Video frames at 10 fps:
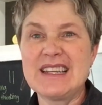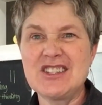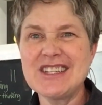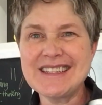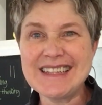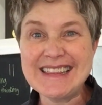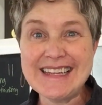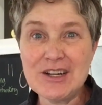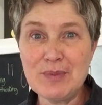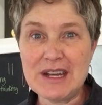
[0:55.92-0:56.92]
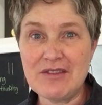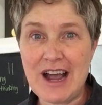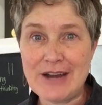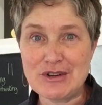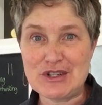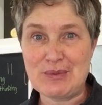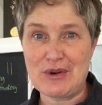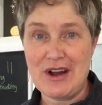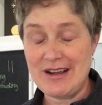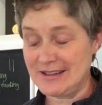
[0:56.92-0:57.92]
just a little bit of hydrogen
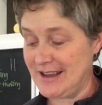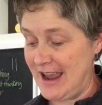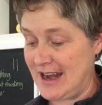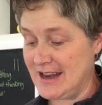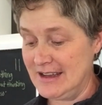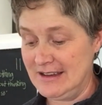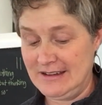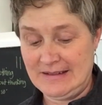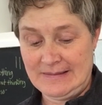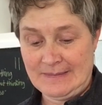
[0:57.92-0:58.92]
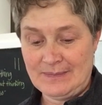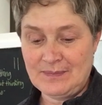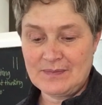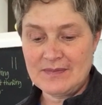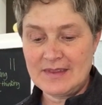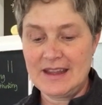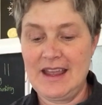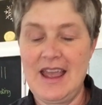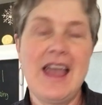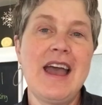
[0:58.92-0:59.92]
peroxide,
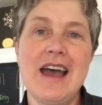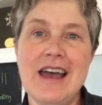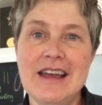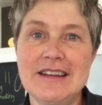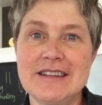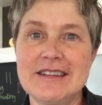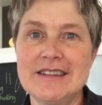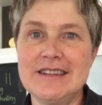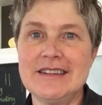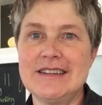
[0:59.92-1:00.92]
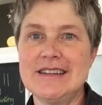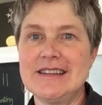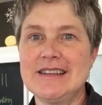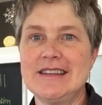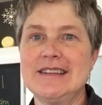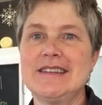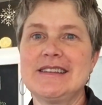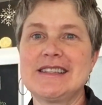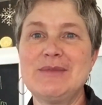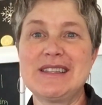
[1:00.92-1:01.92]
and
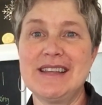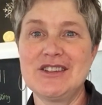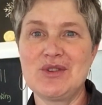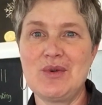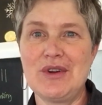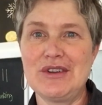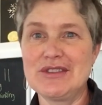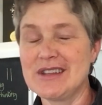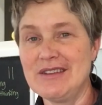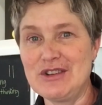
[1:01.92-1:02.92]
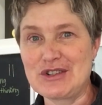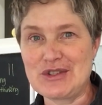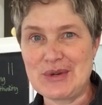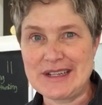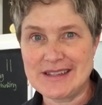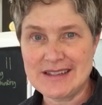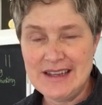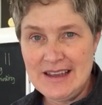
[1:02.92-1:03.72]
some essential oils of your choice.